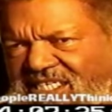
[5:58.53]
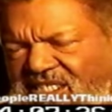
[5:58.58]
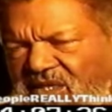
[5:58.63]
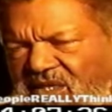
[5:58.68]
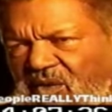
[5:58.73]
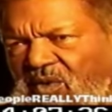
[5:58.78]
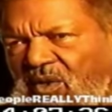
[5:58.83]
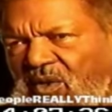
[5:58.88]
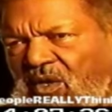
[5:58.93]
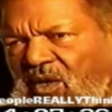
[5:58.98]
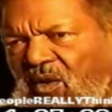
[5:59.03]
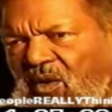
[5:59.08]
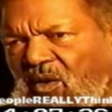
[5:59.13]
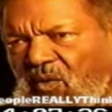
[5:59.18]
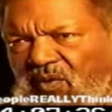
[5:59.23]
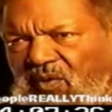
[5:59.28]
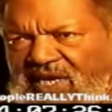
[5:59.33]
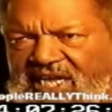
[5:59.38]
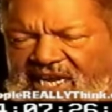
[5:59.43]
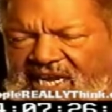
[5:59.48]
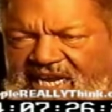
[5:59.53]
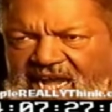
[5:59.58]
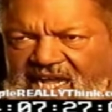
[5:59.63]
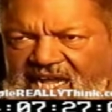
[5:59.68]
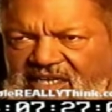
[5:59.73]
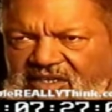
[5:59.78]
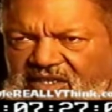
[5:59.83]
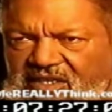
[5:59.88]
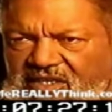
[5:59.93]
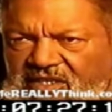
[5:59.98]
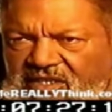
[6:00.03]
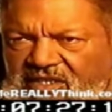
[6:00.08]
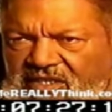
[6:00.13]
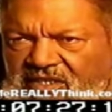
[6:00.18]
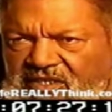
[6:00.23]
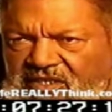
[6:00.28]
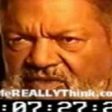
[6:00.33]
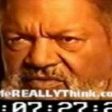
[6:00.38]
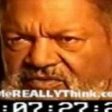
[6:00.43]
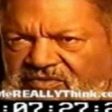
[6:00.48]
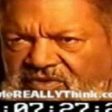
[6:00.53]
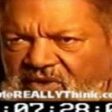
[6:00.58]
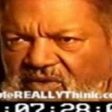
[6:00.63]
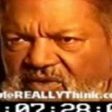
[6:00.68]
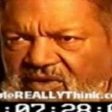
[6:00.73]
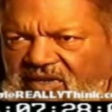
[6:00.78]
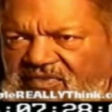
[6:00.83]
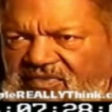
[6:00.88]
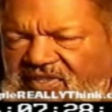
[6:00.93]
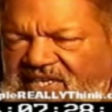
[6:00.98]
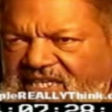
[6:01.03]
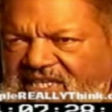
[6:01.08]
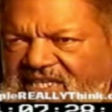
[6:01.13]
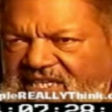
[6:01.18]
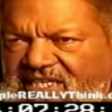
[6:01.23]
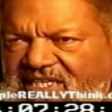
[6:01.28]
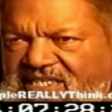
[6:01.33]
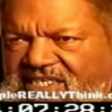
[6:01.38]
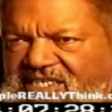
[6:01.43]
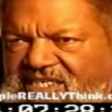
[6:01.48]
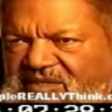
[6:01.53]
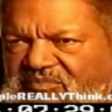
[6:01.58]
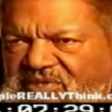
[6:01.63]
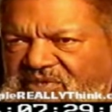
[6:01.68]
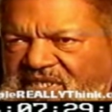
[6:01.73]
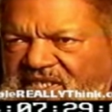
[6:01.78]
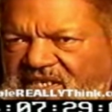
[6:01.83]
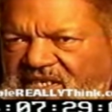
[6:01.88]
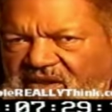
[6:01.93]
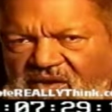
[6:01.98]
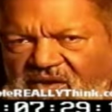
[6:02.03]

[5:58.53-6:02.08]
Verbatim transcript: So when I got control of the NAACP, the